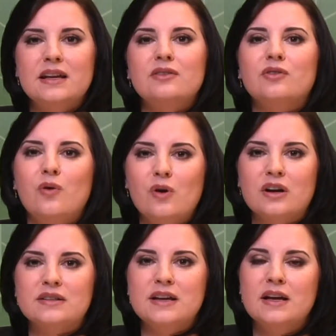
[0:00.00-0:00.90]
And of
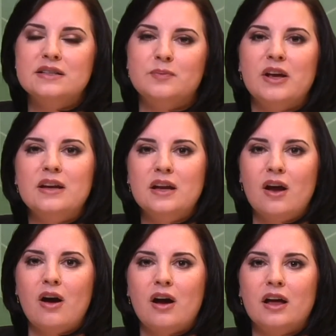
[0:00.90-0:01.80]
course,
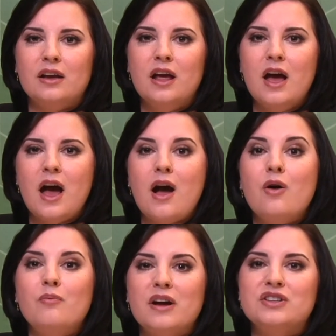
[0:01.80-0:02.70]
depending on
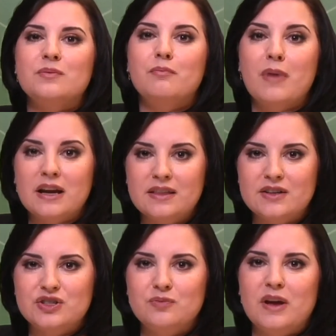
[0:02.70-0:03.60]
how much money
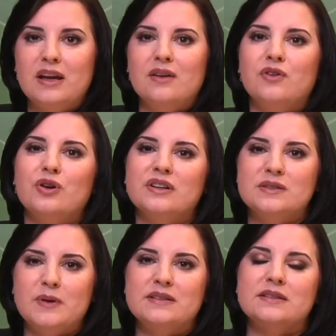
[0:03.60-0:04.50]
that you make, if your
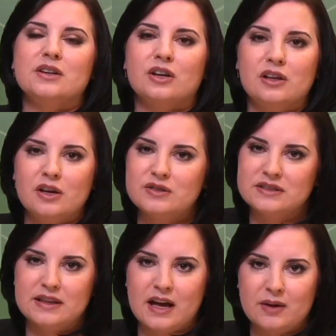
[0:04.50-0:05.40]
expenses are close
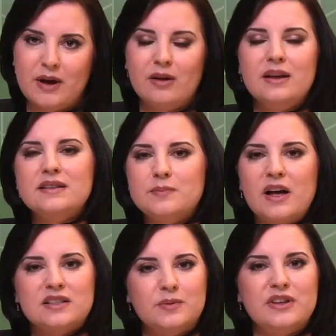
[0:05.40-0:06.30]
to that amount, it's
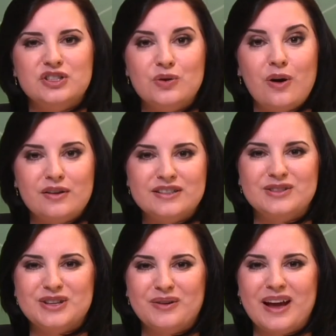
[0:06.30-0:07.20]
possible that you
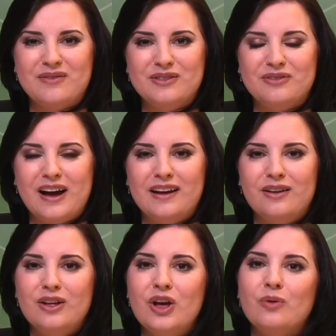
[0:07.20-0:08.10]
also don't have to
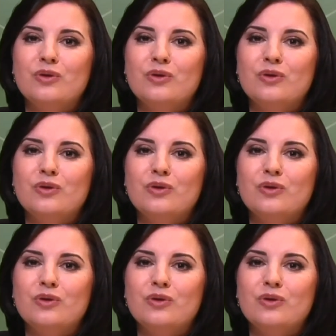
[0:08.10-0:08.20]
file.